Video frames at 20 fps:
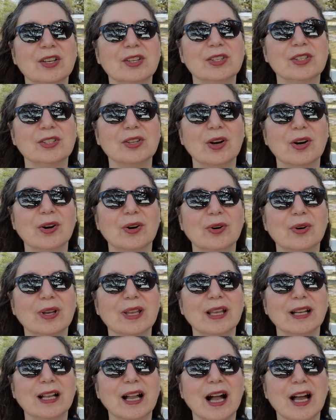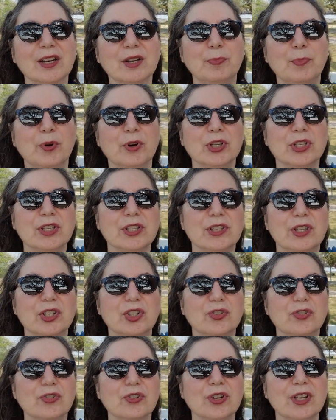So it kind of pushes
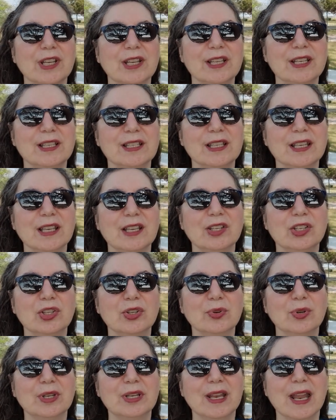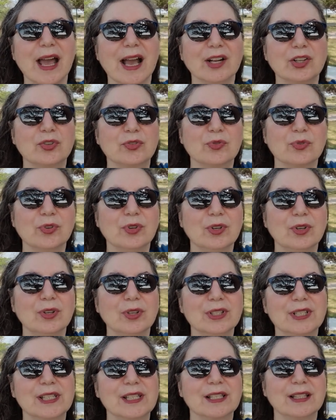the trees into a
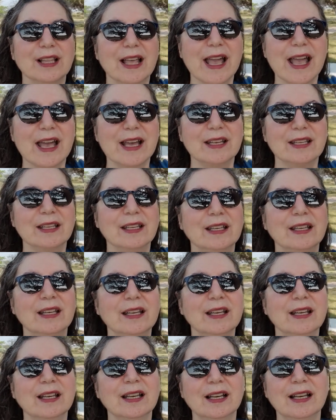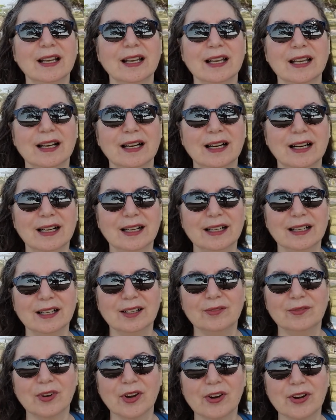natural slant
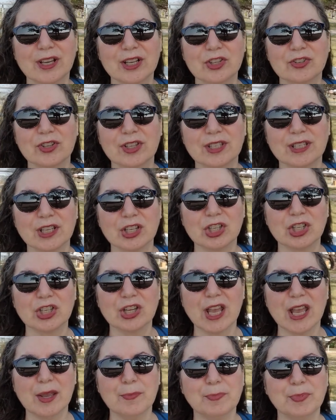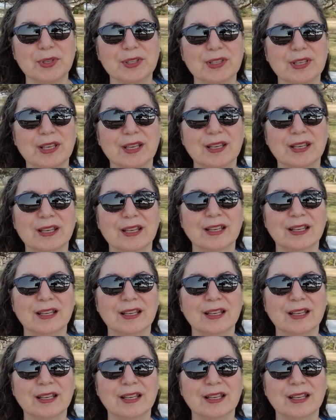very interesting shapes.